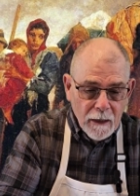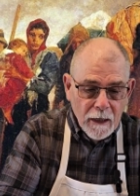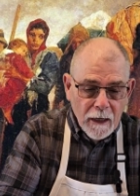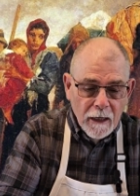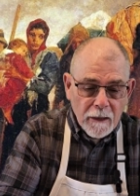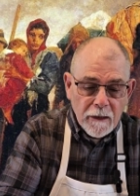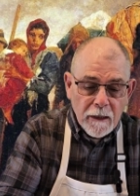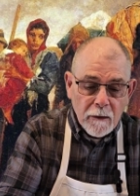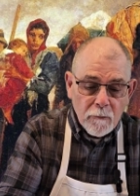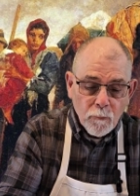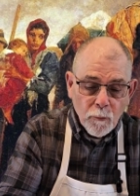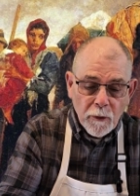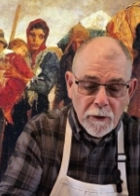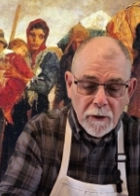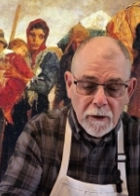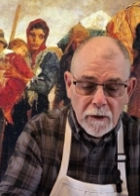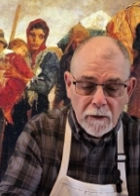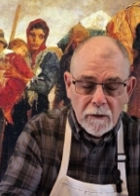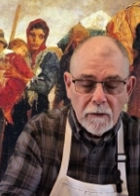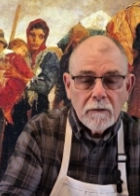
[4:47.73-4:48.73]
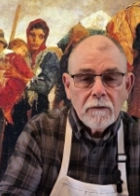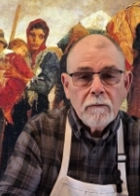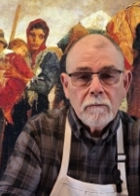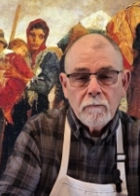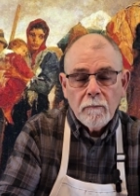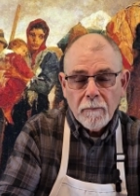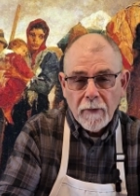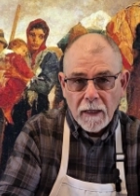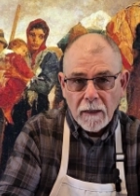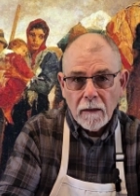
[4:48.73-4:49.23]
And then we
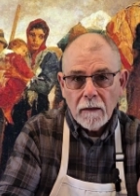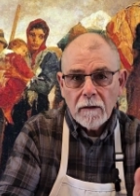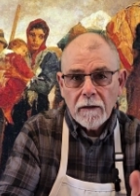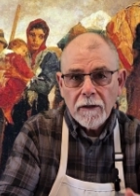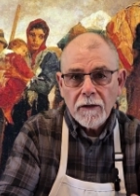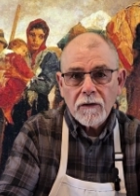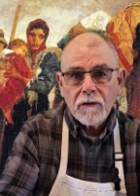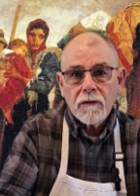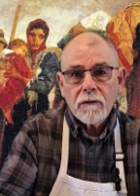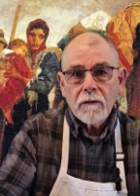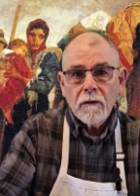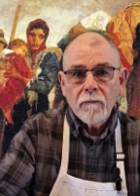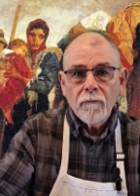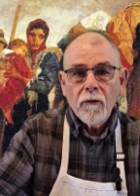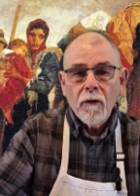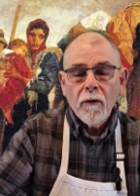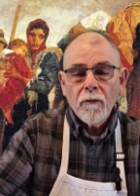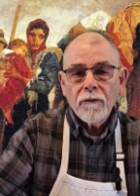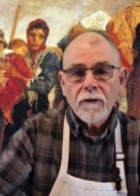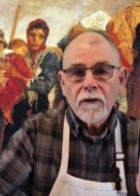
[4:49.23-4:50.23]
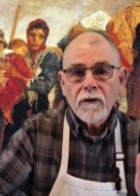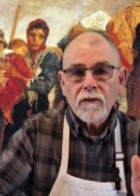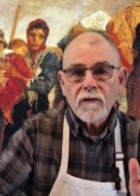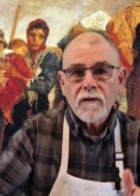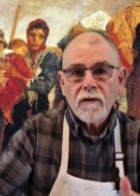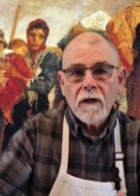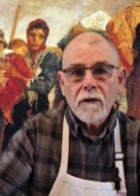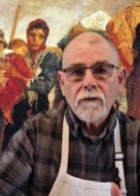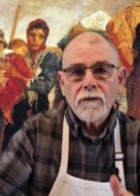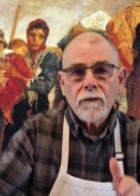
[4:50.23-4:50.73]
made a list of all the
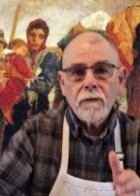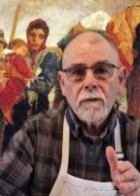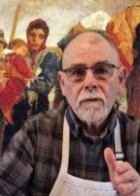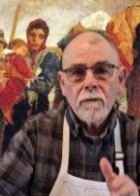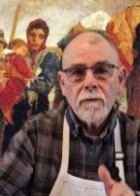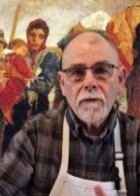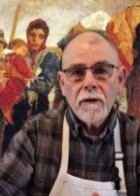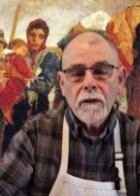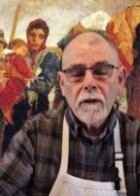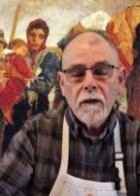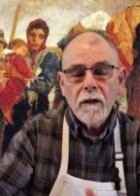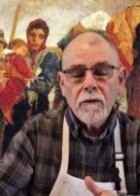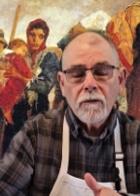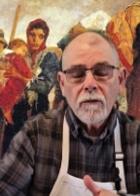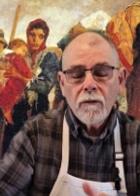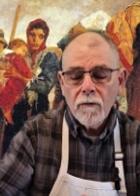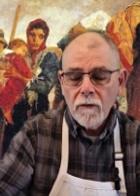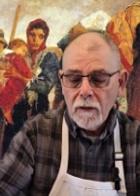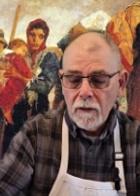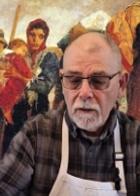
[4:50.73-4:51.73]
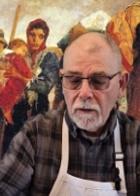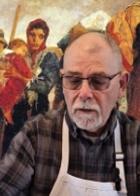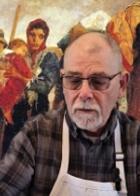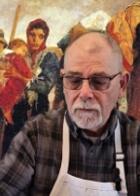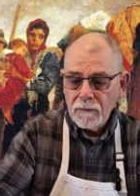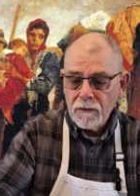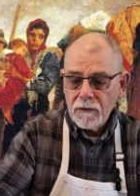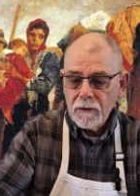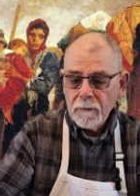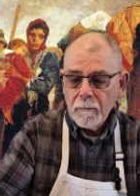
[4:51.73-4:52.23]
essential
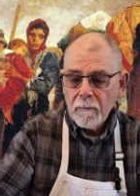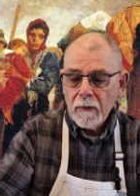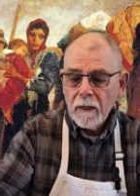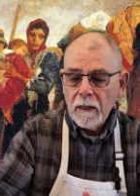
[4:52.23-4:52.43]
ingredients